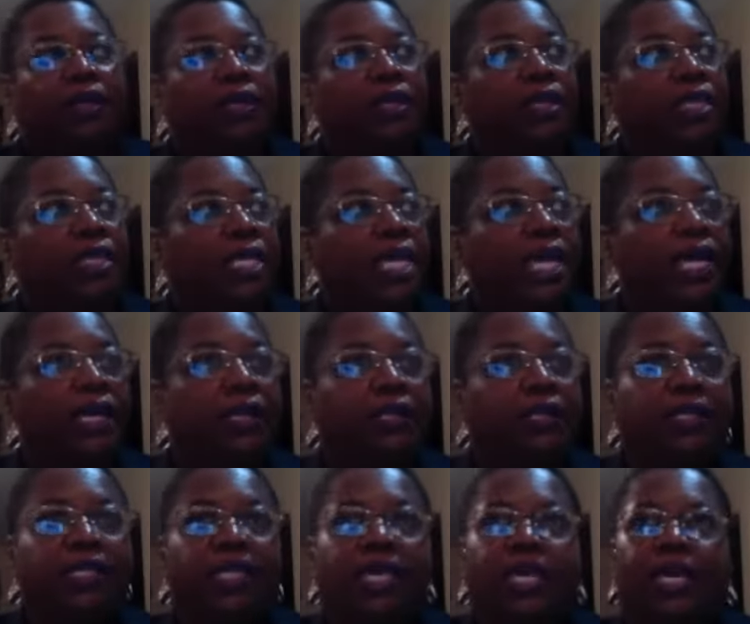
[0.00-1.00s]
the
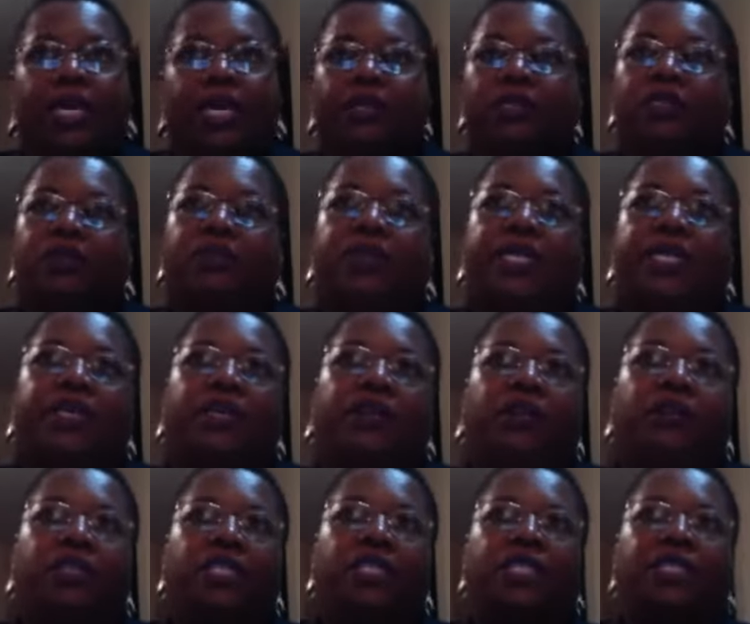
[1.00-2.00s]
tell signs when
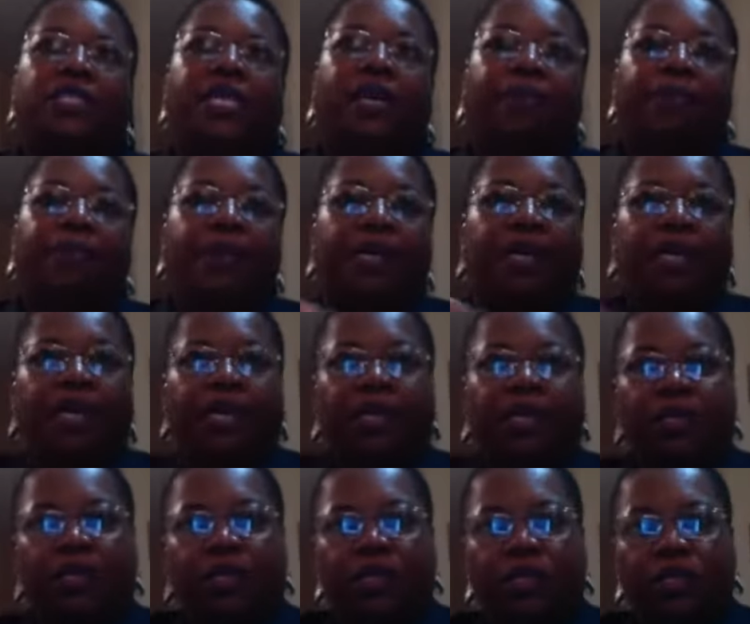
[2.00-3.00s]
you're stepping
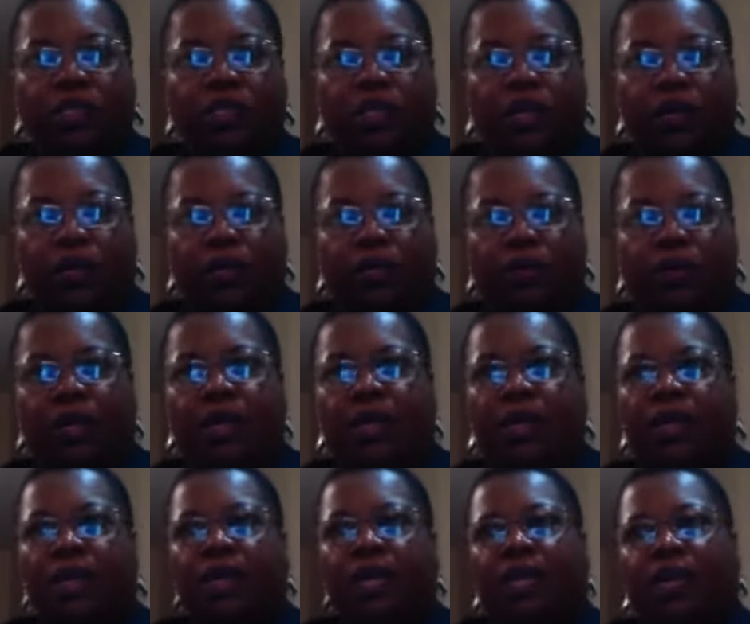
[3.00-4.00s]
into the zone
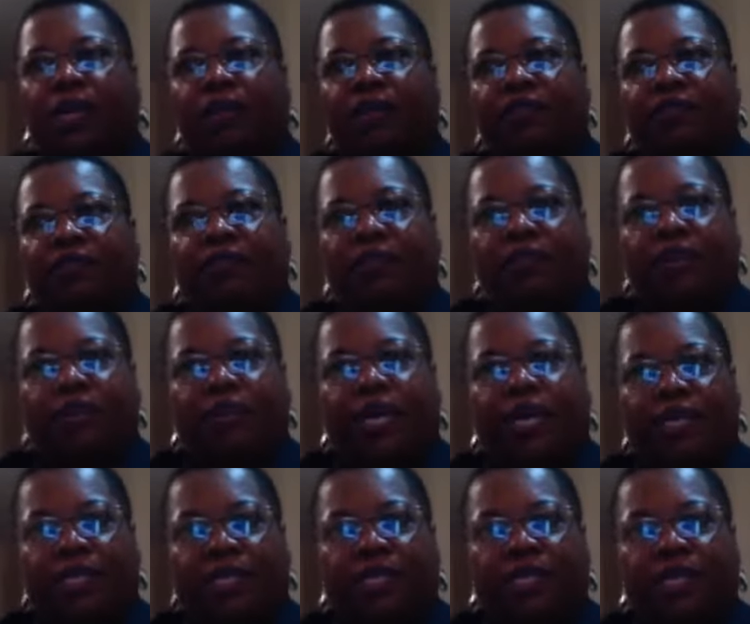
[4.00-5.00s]
of
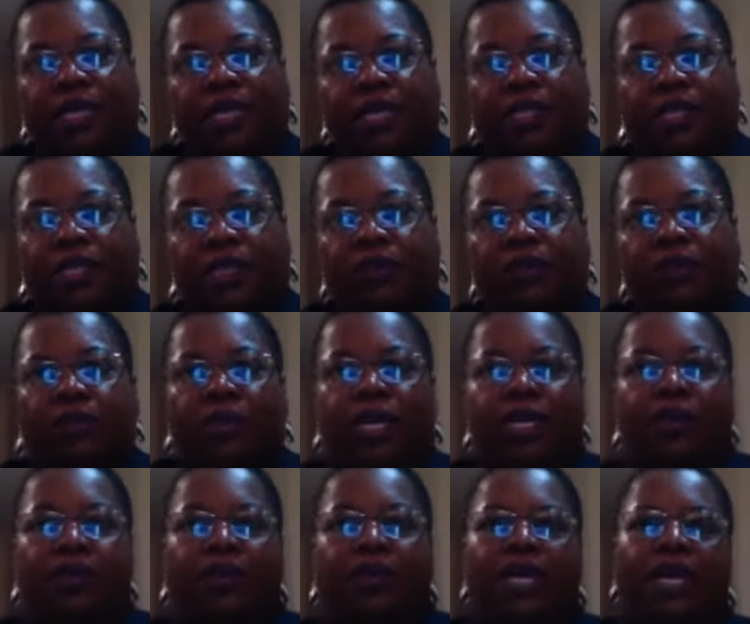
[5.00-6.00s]
procrastination, or
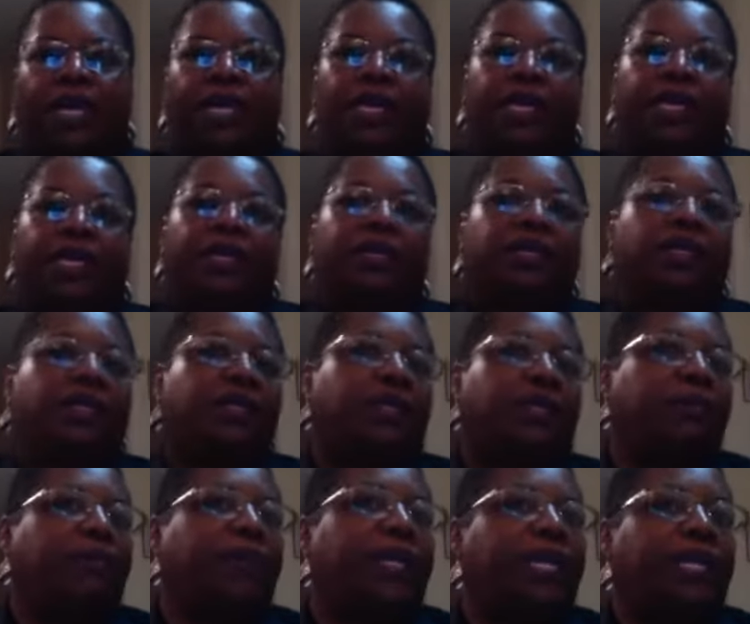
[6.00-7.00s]
when you're getting
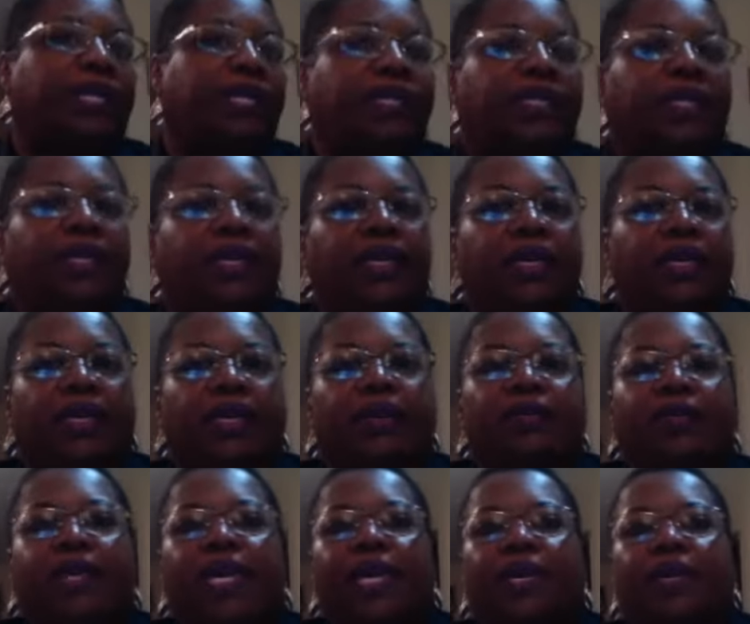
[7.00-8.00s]
into a place
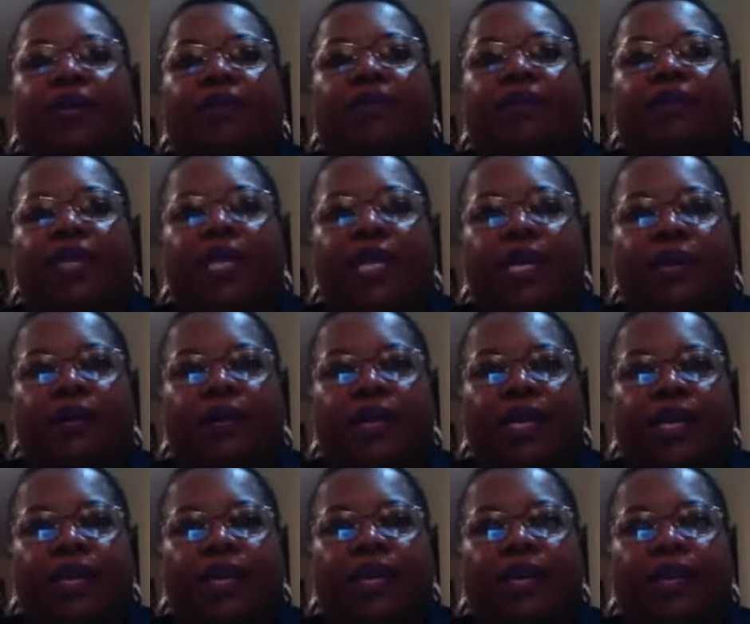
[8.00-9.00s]
of lack of
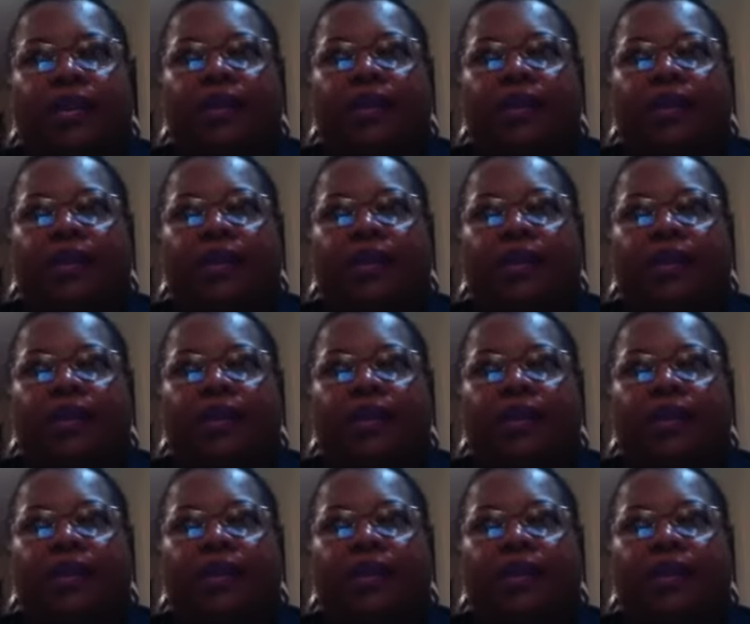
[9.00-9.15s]
clarity.